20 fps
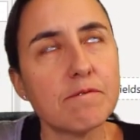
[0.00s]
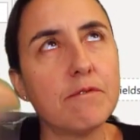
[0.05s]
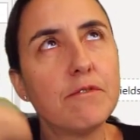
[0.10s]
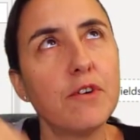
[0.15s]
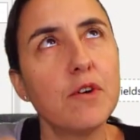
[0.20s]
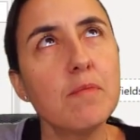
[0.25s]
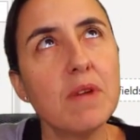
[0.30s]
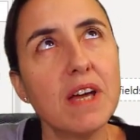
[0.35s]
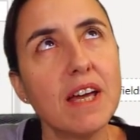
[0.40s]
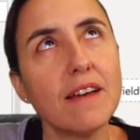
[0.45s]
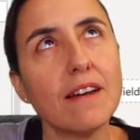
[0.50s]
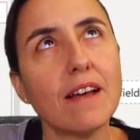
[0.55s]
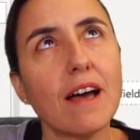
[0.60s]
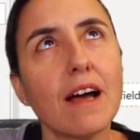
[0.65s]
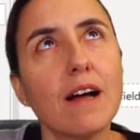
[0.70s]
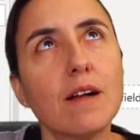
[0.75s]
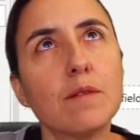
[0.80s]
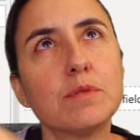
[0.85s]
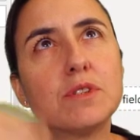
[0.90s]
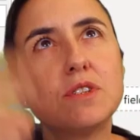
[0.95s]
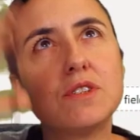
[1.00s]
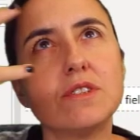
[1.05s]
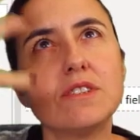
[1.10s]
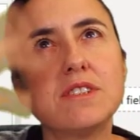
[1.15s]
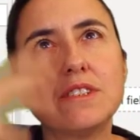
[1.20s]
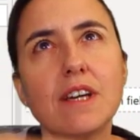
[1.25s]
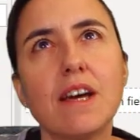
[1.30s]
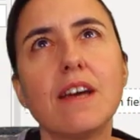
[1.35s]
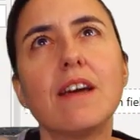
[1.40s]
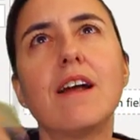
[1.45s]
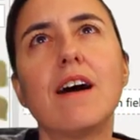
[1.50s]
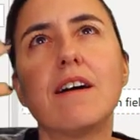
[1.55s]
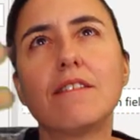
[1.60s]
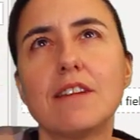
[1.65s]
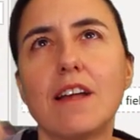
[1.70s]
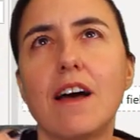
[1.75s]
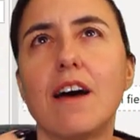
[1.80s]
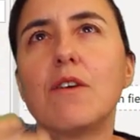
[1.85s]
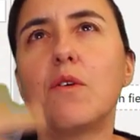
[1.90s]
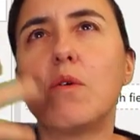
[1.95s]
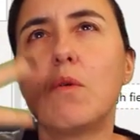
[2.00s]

For me, it helps to say it out loud.